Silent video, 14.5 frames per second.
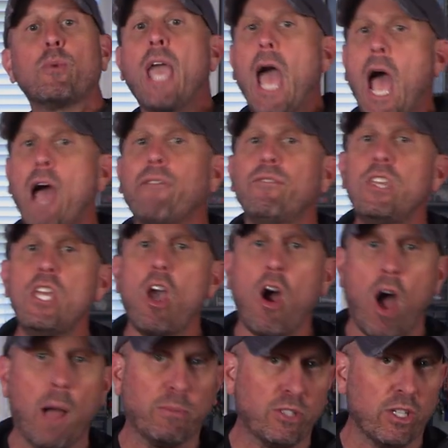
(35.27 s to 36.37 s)
We have the
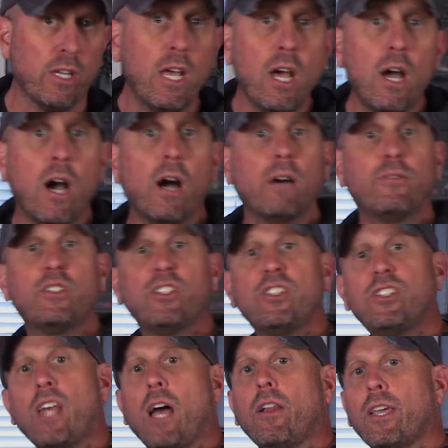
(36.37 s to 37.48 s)
option of
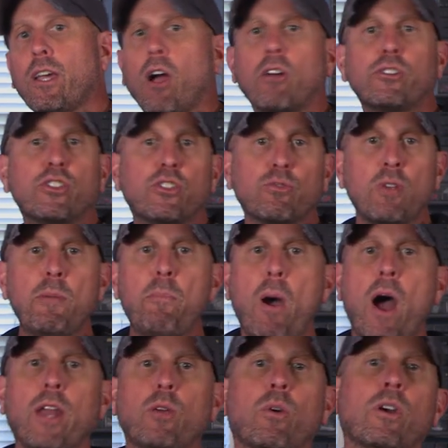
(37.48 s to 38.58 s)
selling our street
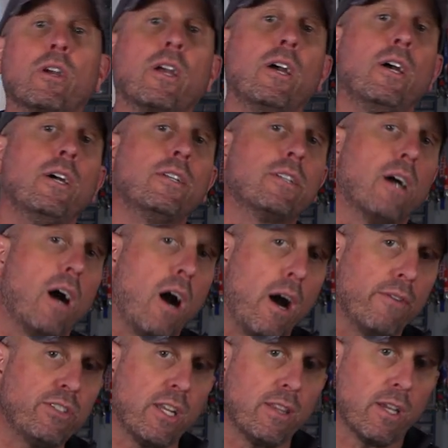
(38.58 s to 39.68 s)
bodywork to
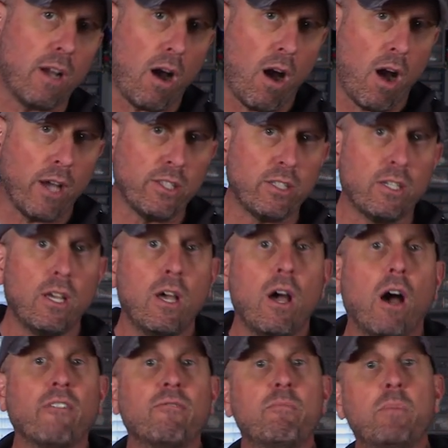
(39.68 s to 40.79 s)
offset the cost
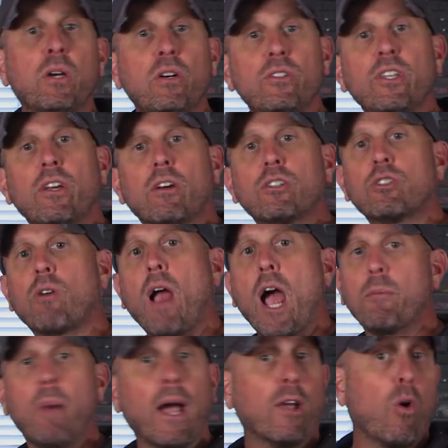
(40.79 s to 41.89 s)
of building our
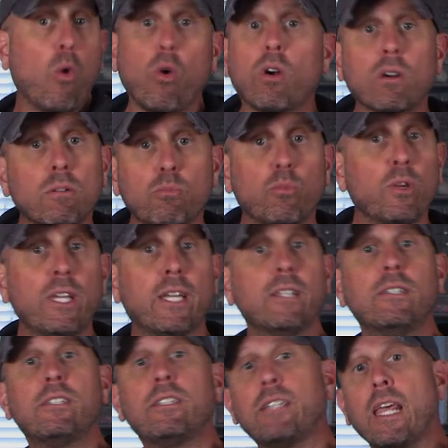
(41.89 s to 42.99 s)
track bike, or we
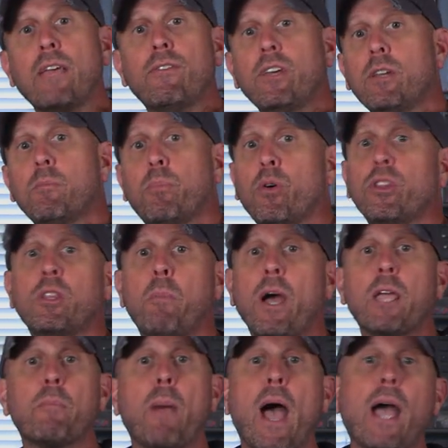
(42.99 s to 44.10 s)
can save it and put the
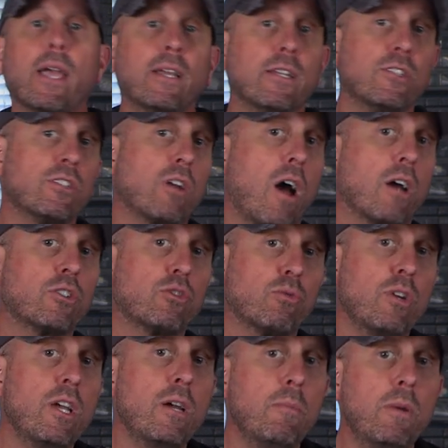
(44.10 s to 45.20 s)
bike back into stock
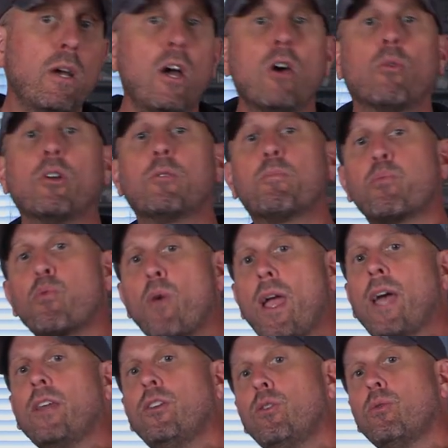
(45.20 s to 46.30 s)
trim with
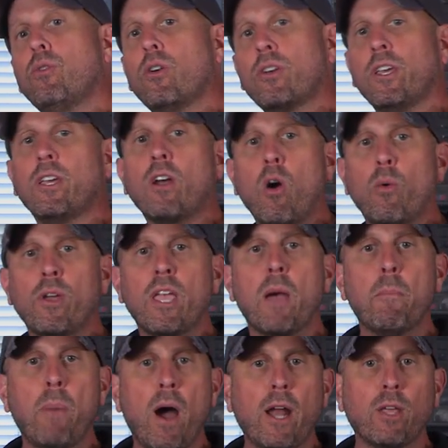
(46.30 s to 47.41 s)
brand new looking
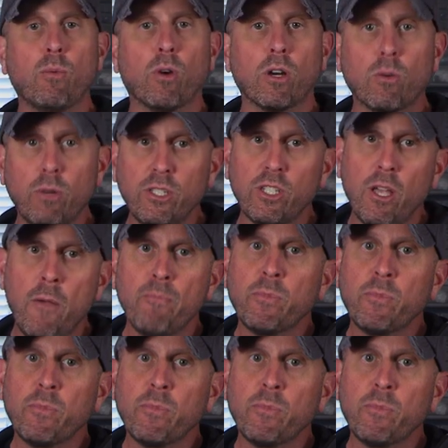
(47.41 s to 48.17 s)
OEM bodywork, which